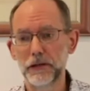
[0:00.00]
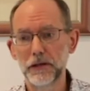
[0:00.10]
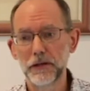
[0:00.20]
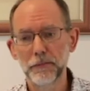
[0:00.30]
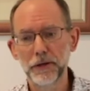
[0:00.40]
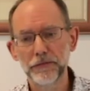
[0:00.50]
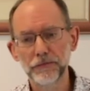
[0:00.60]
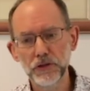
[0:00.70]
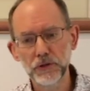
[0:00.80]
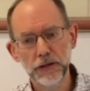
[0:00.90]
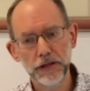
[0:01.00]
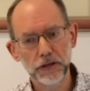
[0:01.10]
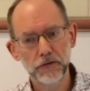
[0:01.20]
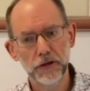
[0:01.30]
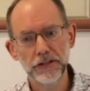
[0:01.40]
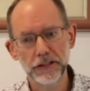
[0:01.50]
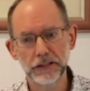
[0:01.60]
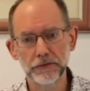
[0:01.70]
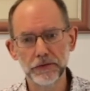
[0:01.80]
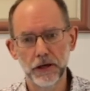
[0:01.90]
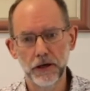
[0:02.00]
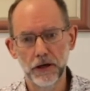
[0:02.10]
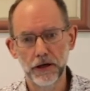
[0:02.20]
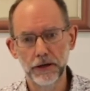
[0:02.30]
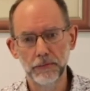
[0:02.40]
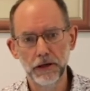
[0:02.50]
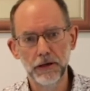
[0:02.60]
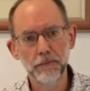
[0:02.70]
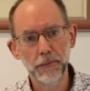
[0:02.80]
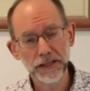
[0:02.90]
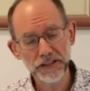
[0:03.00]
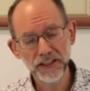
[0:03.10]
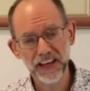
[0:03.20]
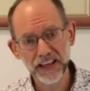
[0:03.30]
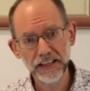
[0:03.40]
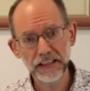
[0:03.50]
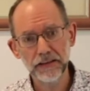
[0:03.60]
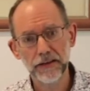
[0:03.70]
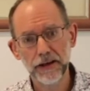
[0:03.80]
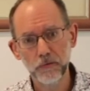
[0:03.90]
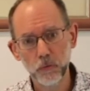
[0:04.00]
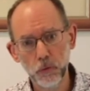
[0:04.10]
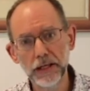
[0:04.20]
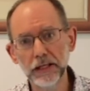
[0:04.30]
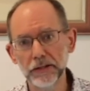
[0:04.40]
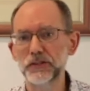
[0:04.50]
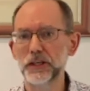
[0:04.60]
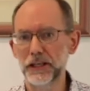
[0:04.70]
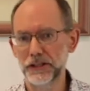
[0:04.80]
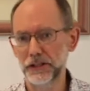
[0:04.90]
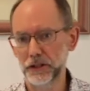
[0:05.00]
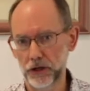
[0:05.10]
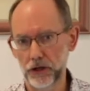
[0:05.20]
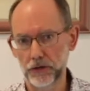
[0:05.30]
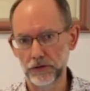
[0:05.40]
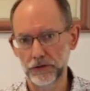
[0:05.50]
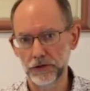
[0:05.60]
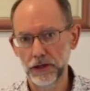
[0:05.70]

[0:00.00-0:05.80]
But if we spend a great deal of time maintaining that weak genetic code,